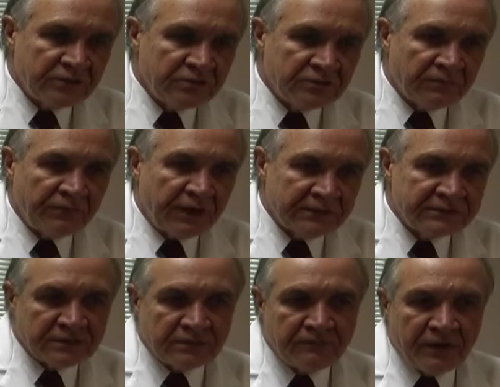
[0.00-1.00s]
into the
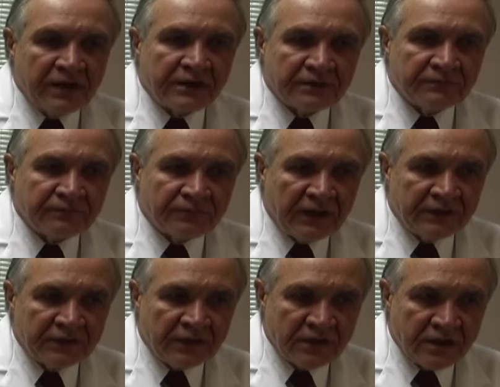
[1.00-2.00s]
plastic bag by
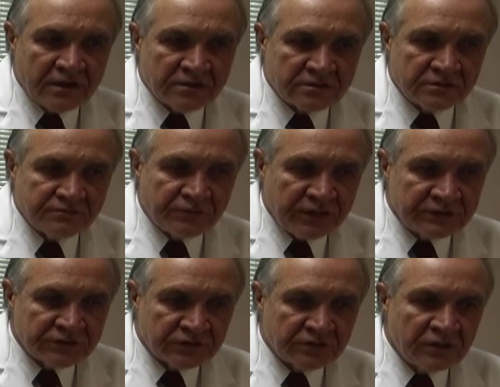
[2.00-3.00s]
the air
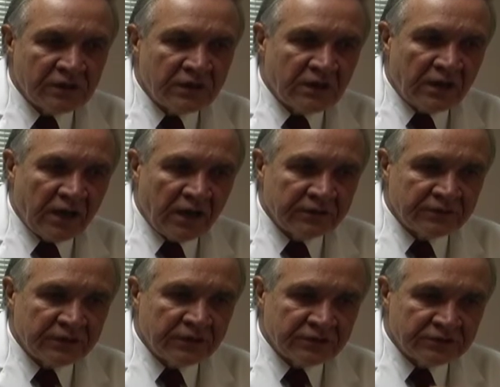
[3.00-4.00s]
compressor and
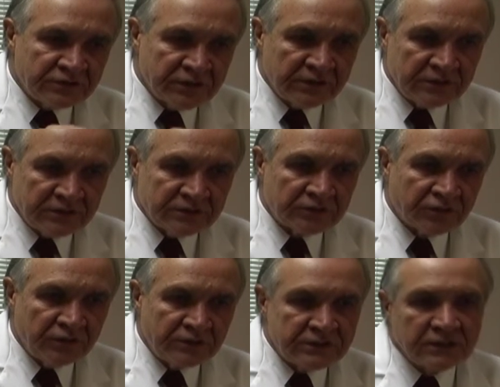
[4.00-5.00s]
is gently
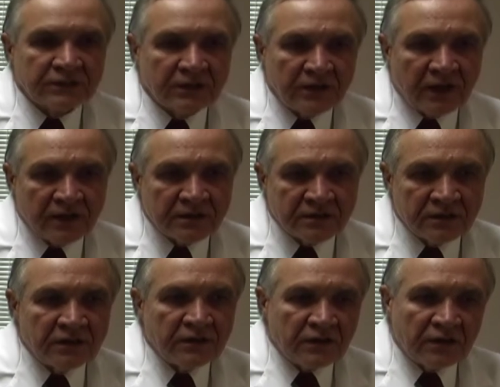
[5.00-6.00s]
squeezing the leg,
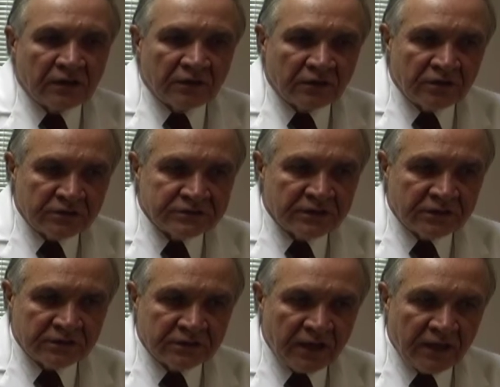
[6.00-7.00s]

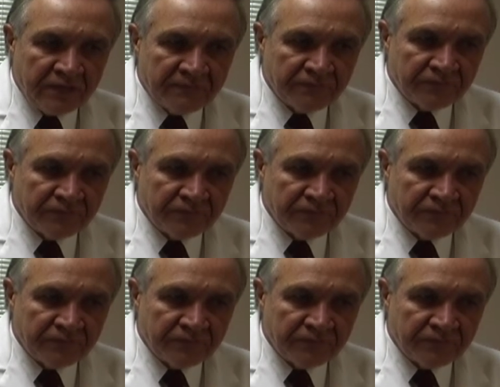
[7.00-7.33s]
causing the